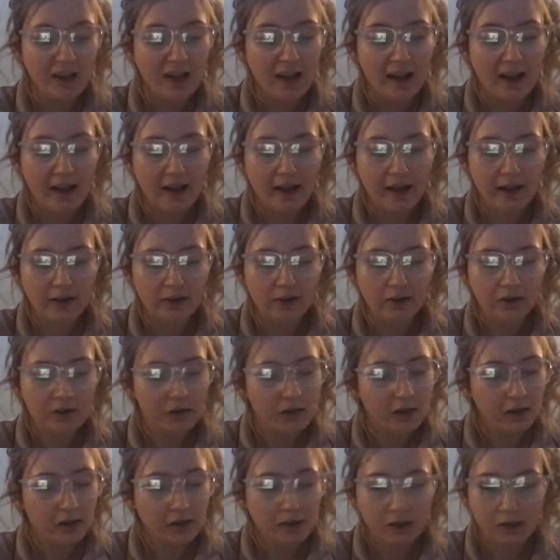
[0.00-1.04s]
and,
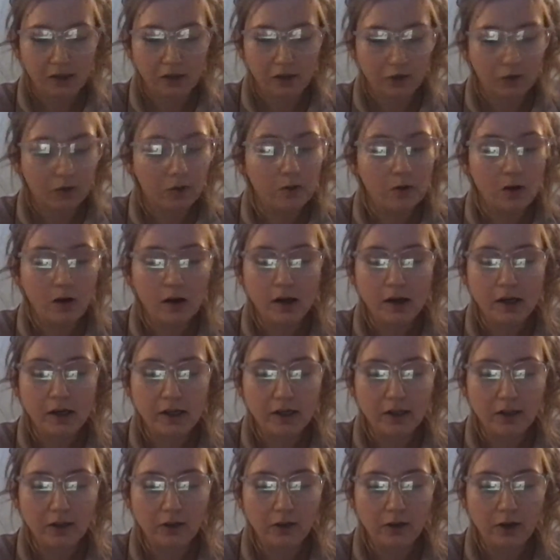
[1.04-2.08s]
seeing no guards
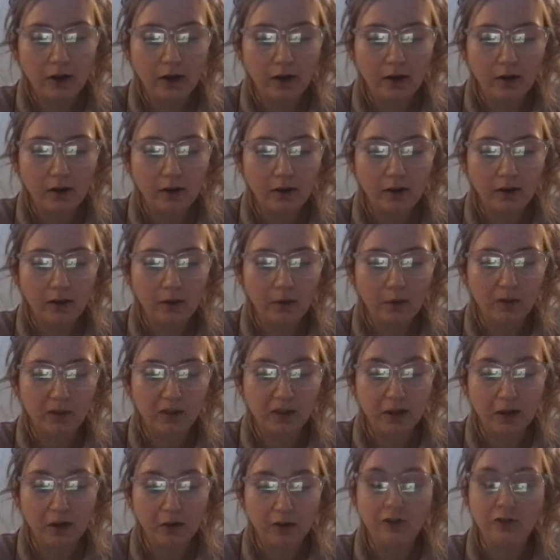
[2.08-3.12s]
in the crowd that was
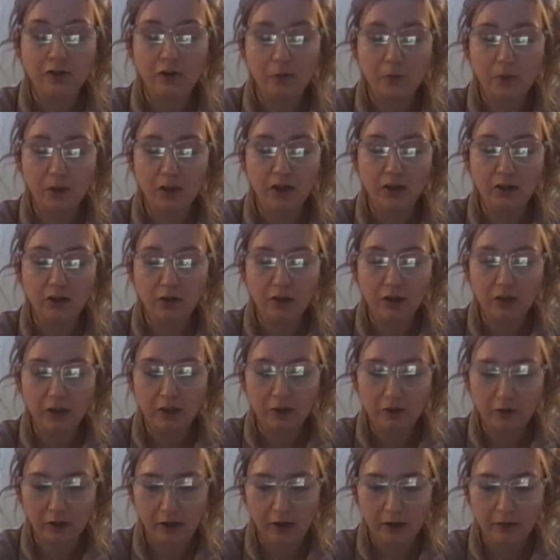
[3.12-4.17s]
now streaming into the
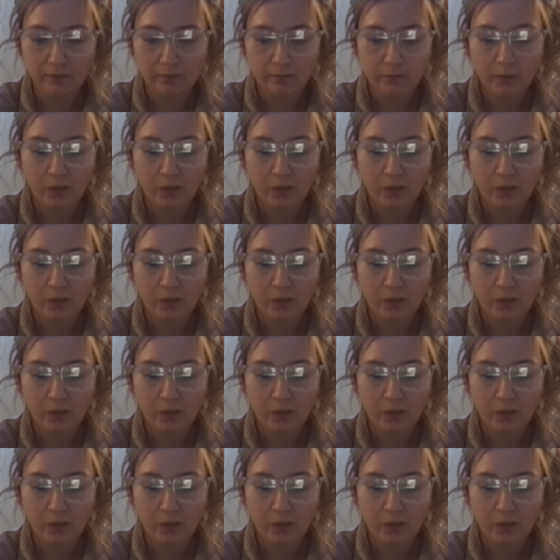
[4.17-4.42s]
street,